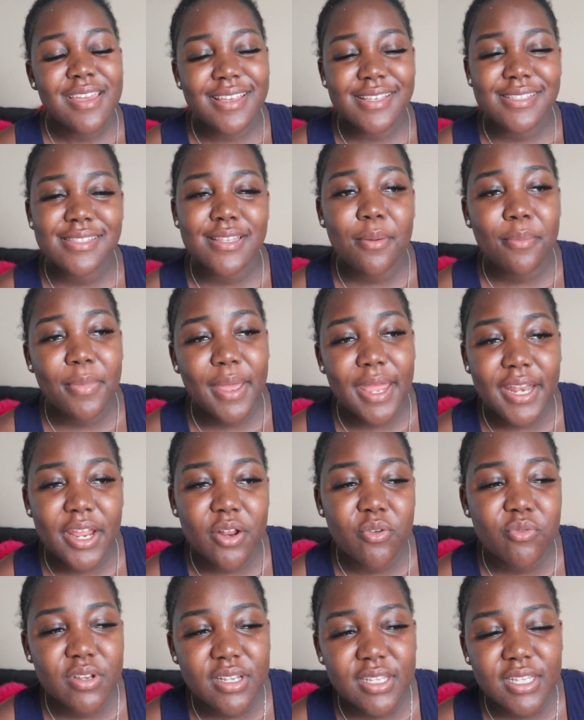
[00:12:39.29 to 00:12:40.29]
It's not bad.
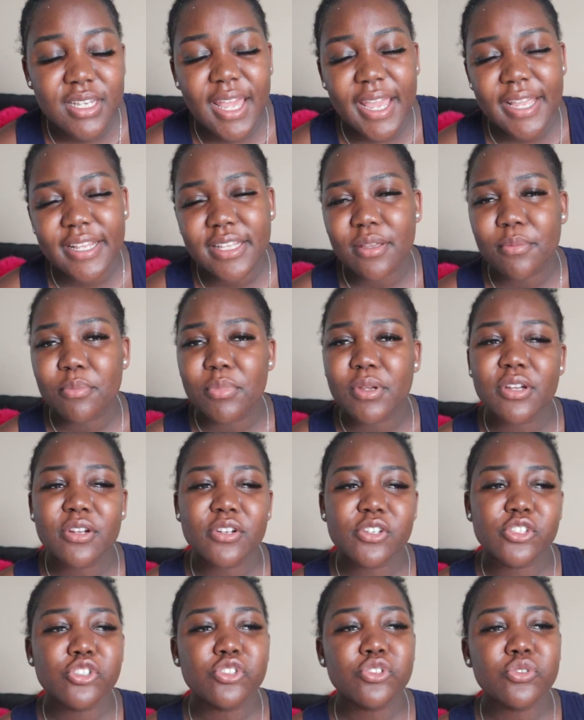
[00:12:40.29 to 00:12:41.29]
I really liked it
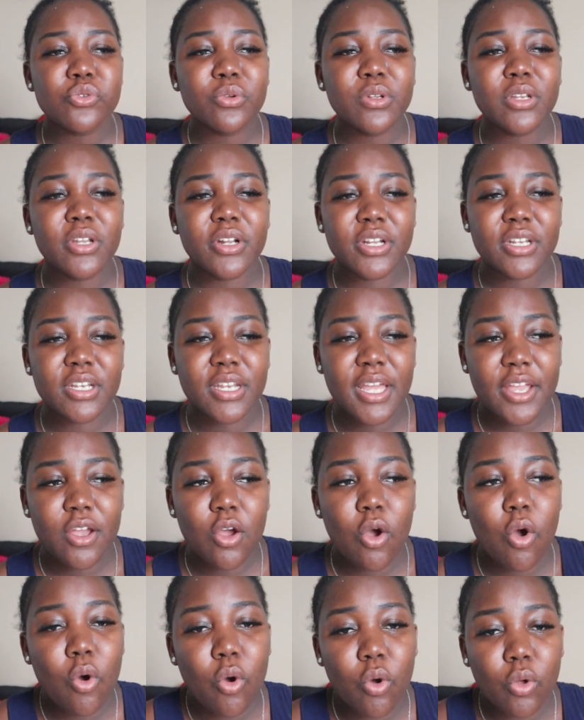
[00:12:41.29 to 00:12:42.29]
because you learn like
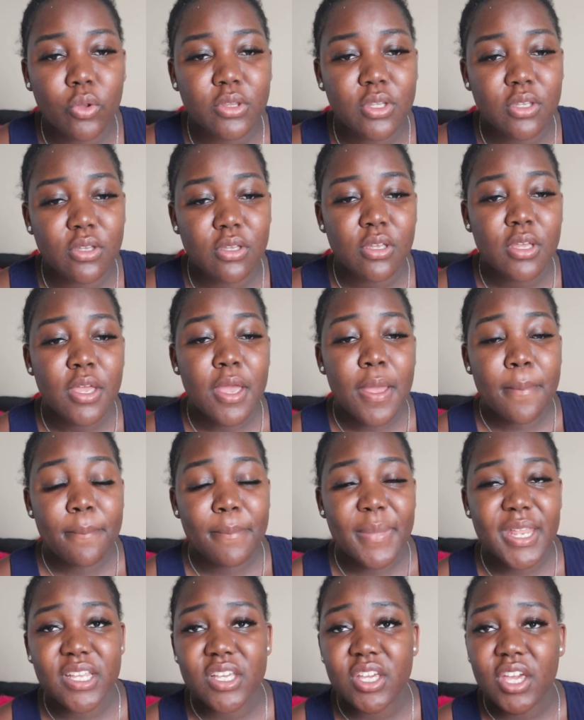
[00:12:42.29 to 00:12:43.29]
all the
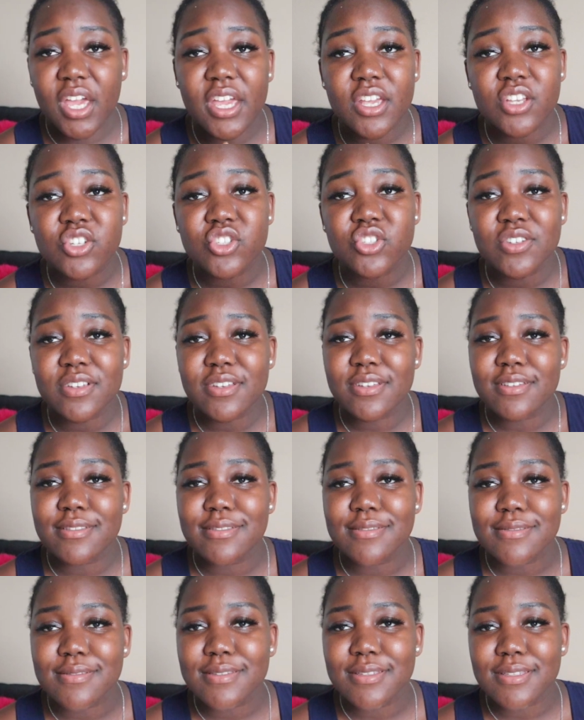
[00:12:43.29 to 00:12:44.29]

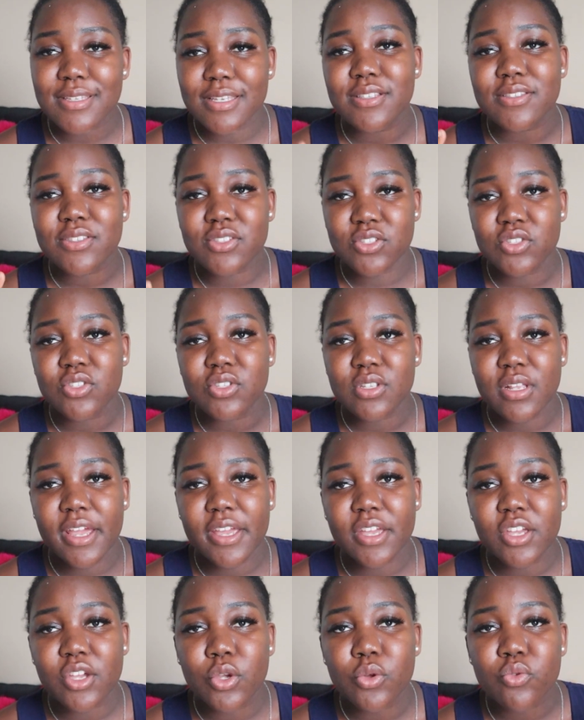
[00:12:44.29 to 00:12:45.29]
medications. It's
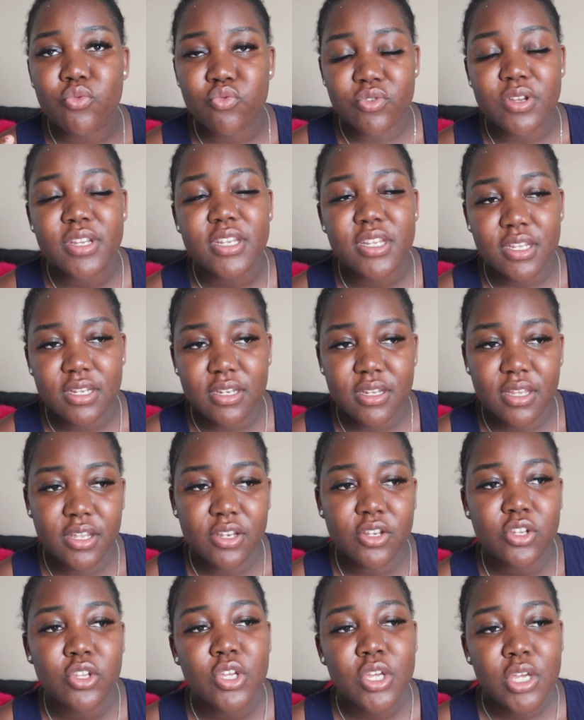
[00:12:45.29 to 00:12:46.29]
like reading,
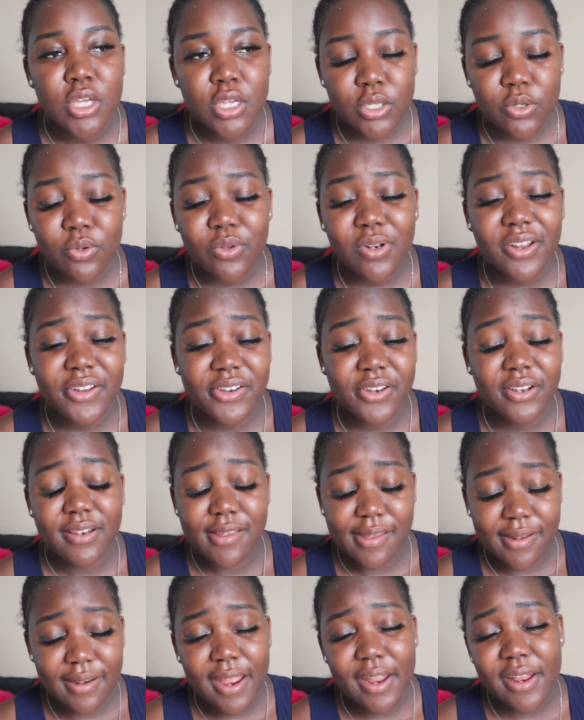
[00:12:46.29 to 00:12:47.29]
and you learn a
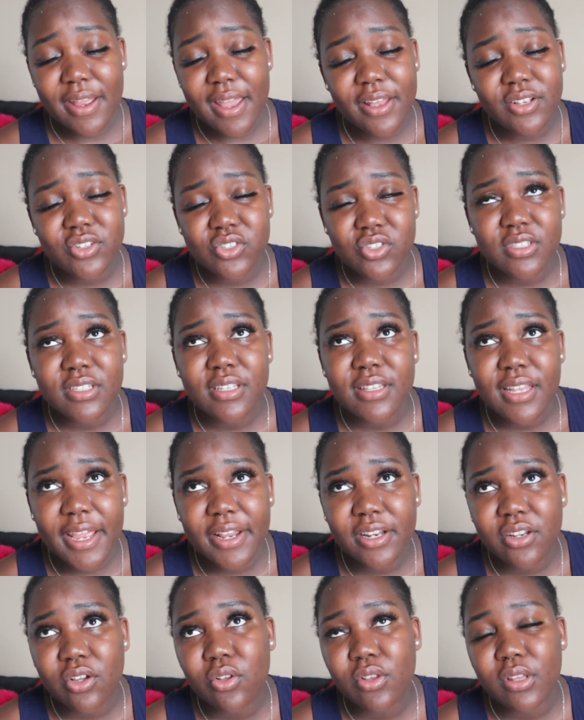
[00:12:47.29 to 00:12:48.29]
lot. I actually
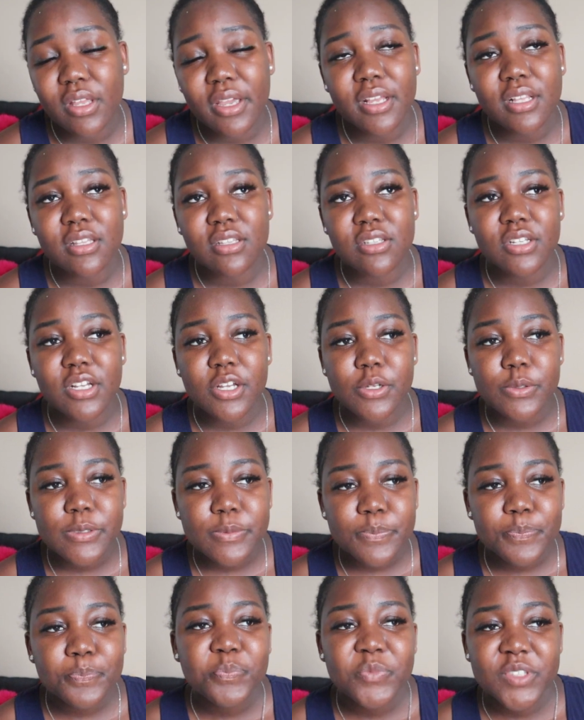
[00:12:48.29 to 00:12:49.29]
liked online
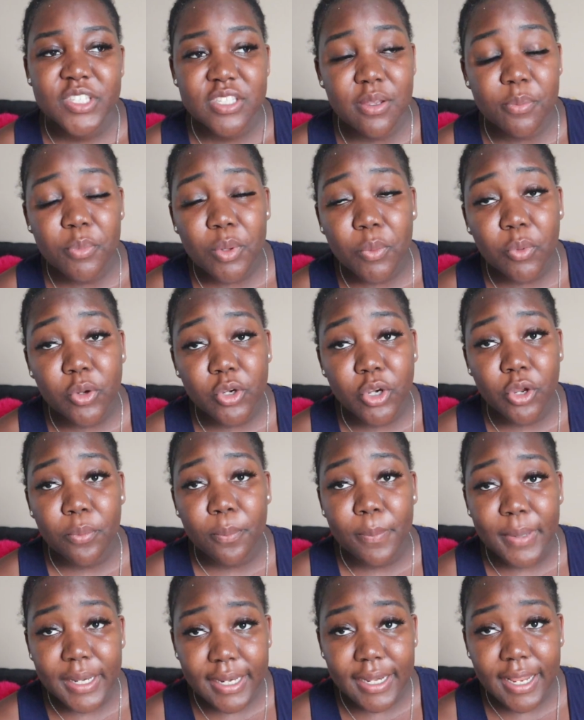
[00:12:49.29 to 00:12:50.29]
clinicals. Some people
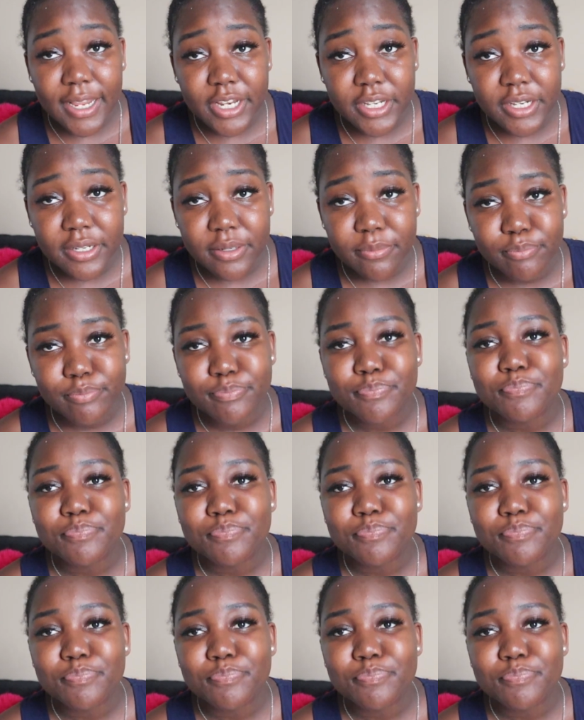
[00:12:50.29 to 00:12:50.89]
don't, but then I did.